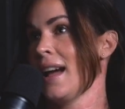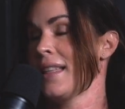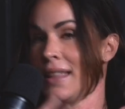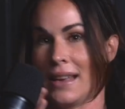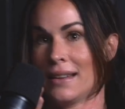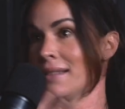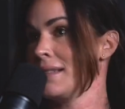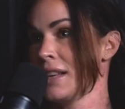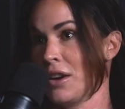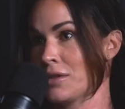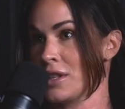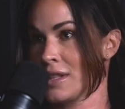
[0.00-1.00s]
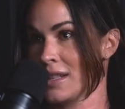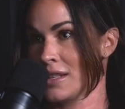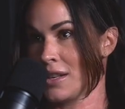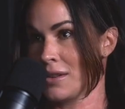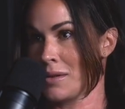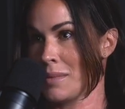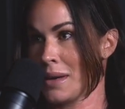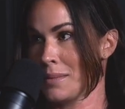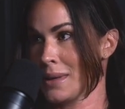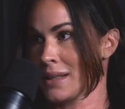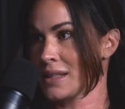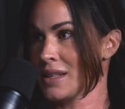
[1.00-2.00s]
And then, just the general
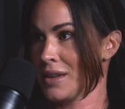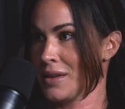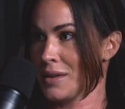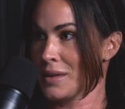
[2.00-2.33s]
public too.